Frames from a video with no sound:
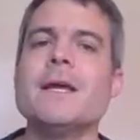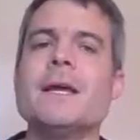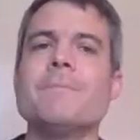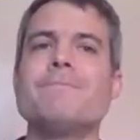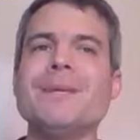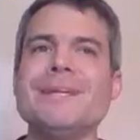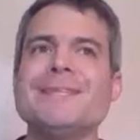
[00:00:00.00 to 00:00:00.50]

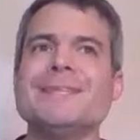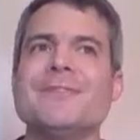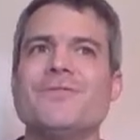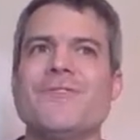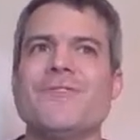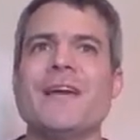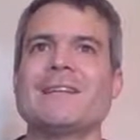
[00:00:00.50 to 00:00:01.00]
But the
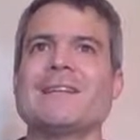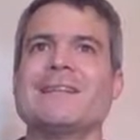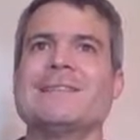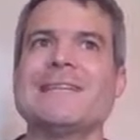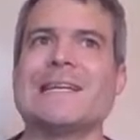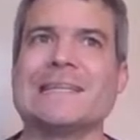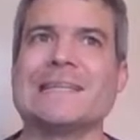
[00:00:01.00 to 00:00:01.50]
fact that
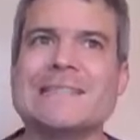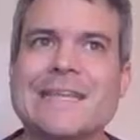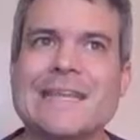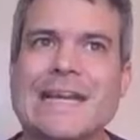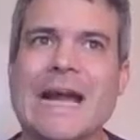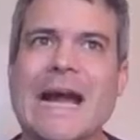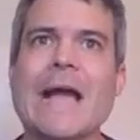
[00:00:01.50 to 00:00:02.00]
it's like it's a
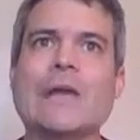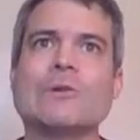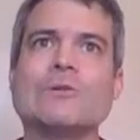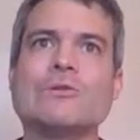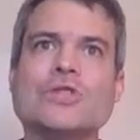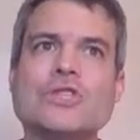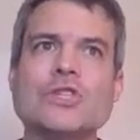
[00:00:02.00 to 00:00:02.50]
guy
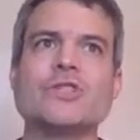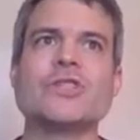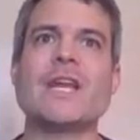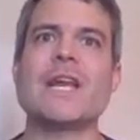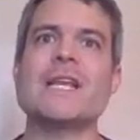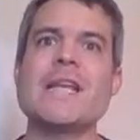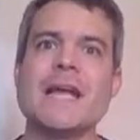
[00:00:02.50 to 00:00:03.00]
who's just
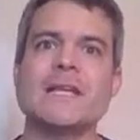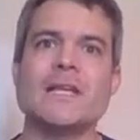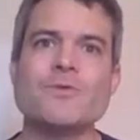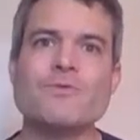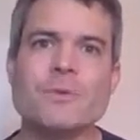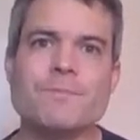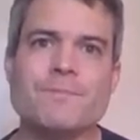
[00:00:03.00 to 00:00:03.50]

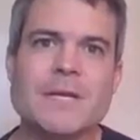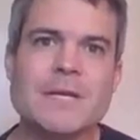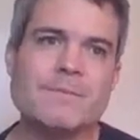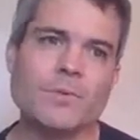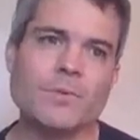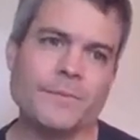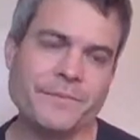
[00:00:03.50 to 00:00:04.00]
connecting with
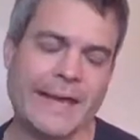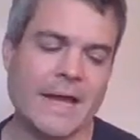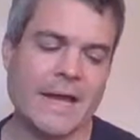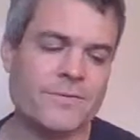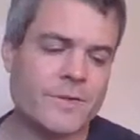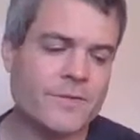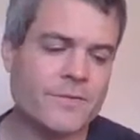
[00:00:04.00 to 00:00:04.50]
people,
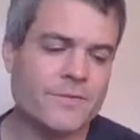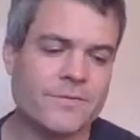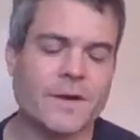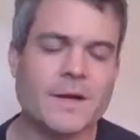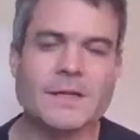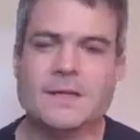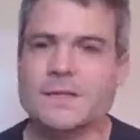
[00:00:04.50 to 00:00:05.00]
having
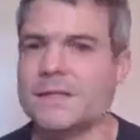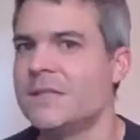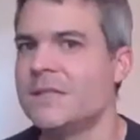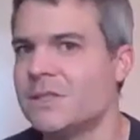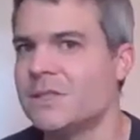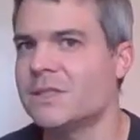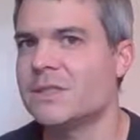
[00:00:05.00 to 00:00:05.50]
fun,
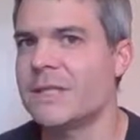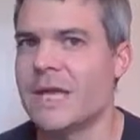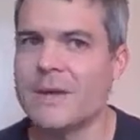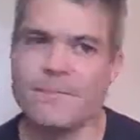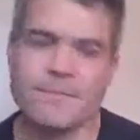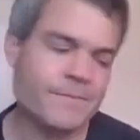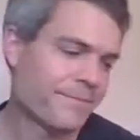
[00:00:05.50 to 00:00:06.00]
teaching
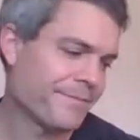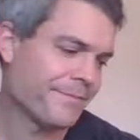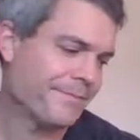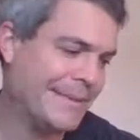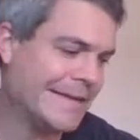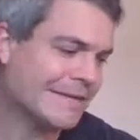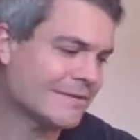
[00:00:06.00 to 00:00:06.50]
them
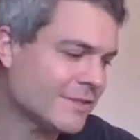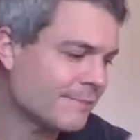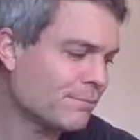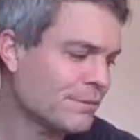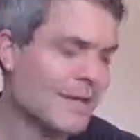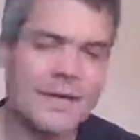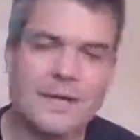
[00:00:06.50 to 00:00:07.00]

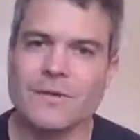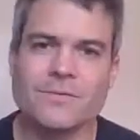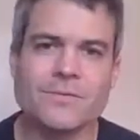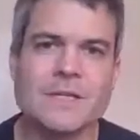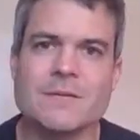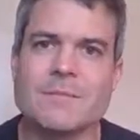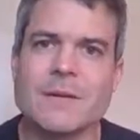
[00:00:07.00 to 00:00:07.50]
basic blogging
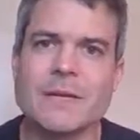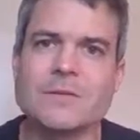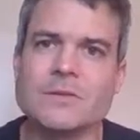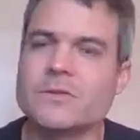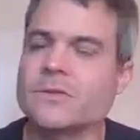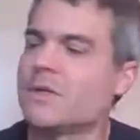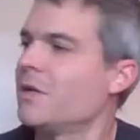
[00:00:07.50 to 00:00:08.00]

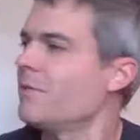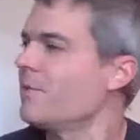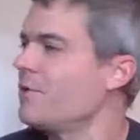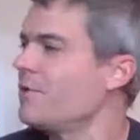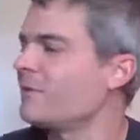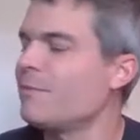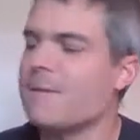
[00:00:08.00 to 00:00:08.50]
fundamentals.
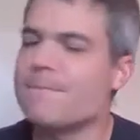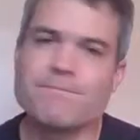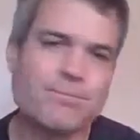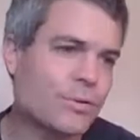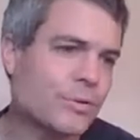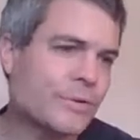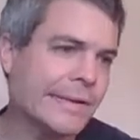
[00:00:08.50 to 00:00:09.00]
You don't have to be
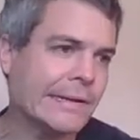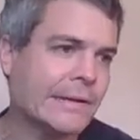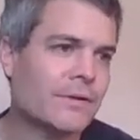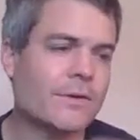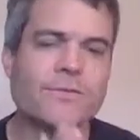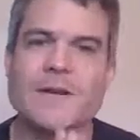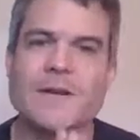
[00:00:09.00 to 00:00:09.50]
brilliant
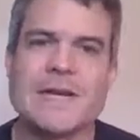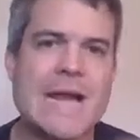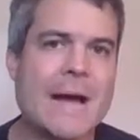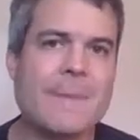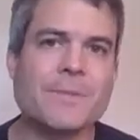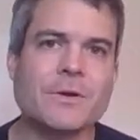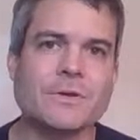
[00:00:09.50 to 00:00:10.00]
or
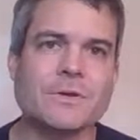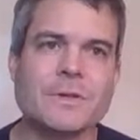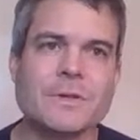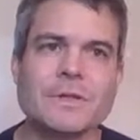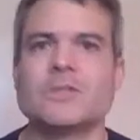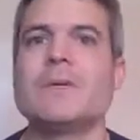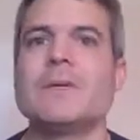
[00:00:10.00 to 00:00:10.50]
phenomenal
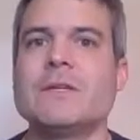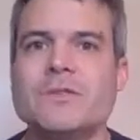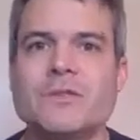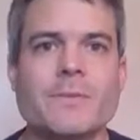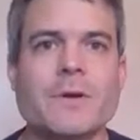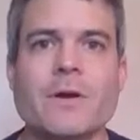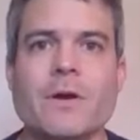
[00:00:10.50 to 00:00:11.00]
to be a
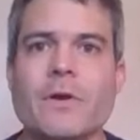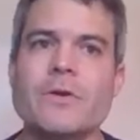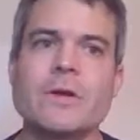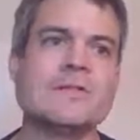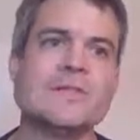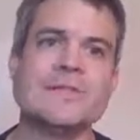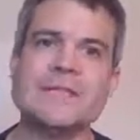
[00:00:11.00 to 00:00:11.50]
superhero. You
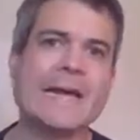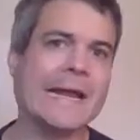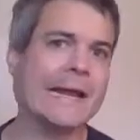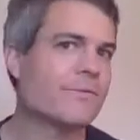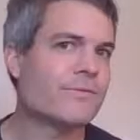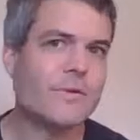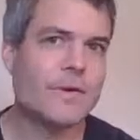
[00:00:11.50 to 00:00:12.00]
could see
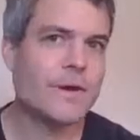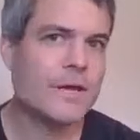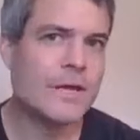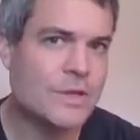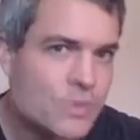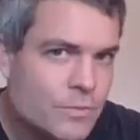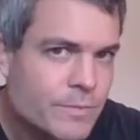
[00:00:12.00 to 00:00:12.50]
that I'm very
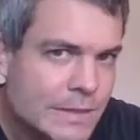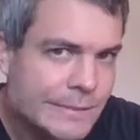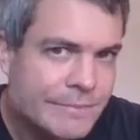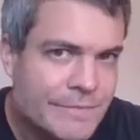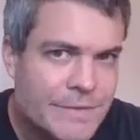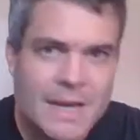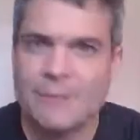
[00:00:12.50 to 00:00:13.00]
human,
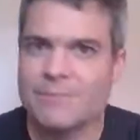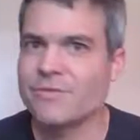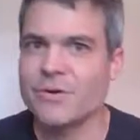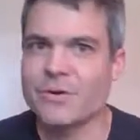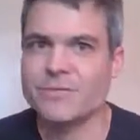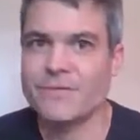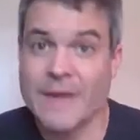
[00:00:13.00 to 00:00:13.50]
I'm
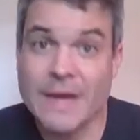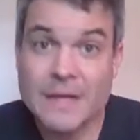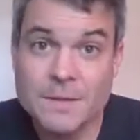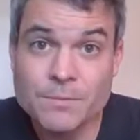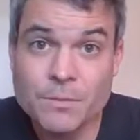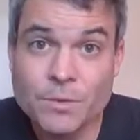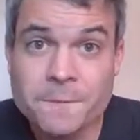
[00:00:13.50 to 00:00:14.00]
very
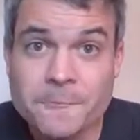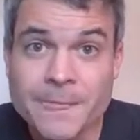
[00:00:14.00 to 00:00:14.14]
fallible.